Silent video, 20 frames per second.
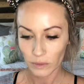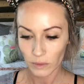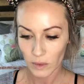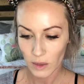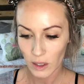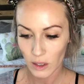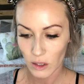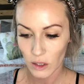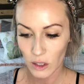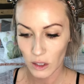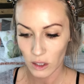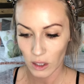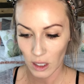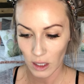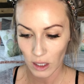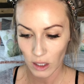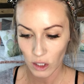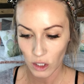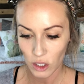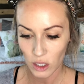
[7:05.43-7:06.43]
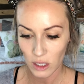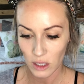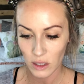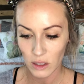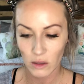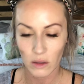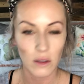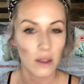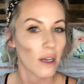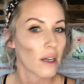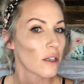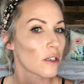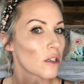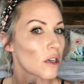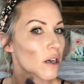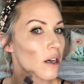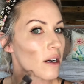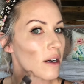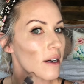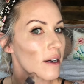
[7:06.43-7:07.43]
That's just gonna chisel that
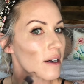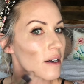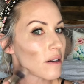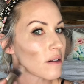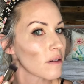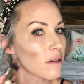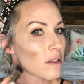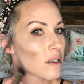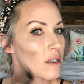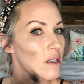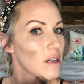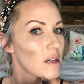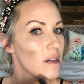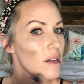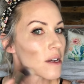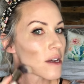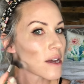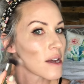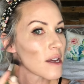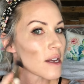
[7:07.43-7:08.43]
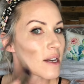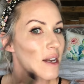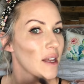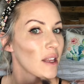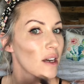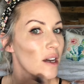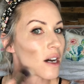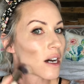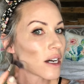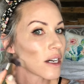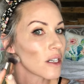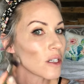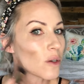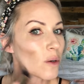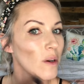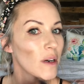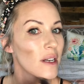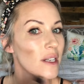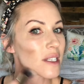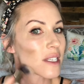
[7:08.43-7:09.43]
jaw out. Now the
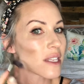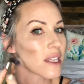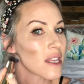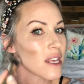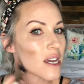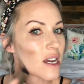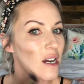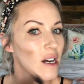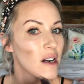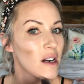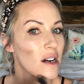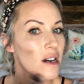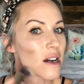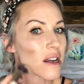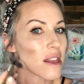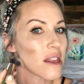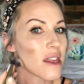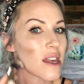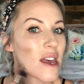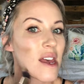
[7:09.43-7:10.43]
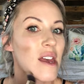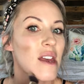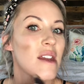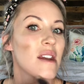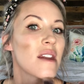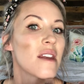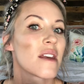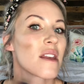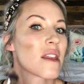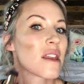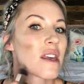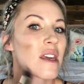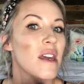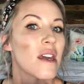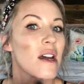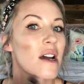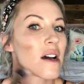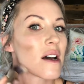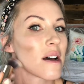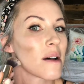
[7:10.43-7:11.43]
contour is thicker than the
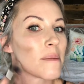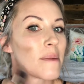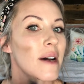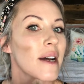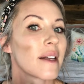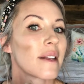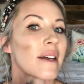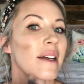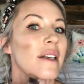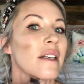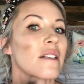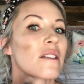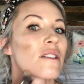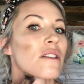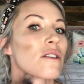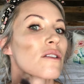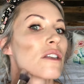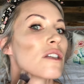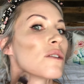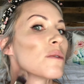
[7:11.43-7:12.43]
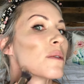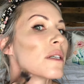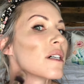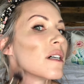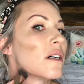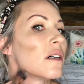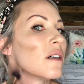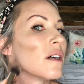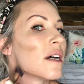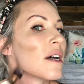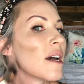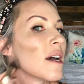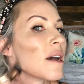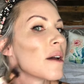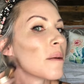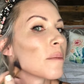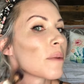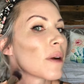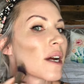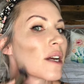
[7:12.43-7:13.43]
highlight, so you will
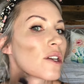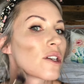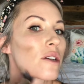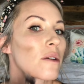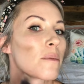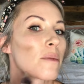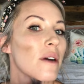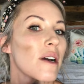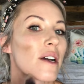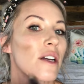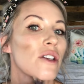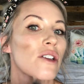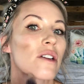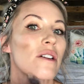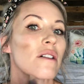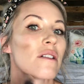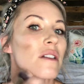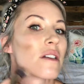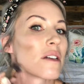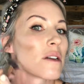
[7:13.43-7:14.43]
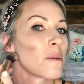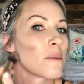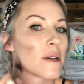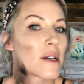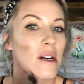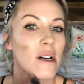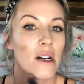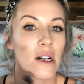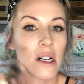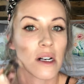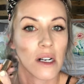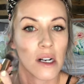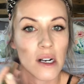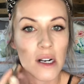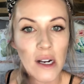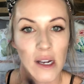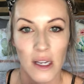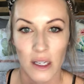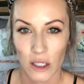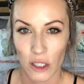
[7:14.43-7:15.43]
press your brush a little bit
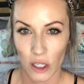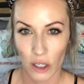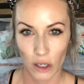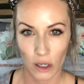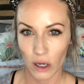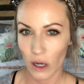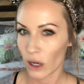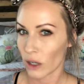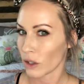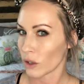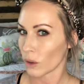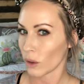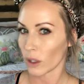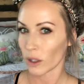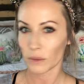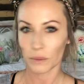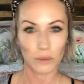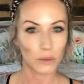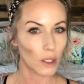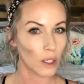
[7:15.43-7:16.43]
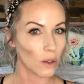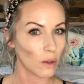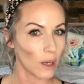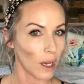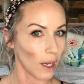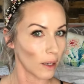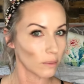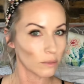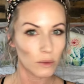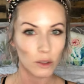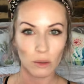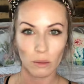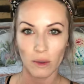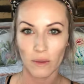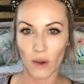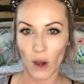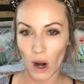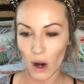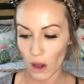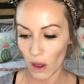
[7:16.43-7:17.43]
harder into your contour. Okay, so we've
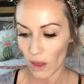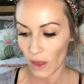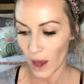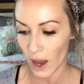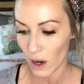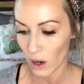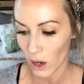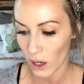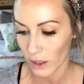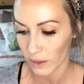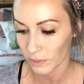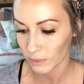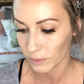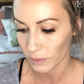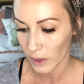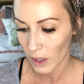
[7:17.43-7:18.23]
got all that on.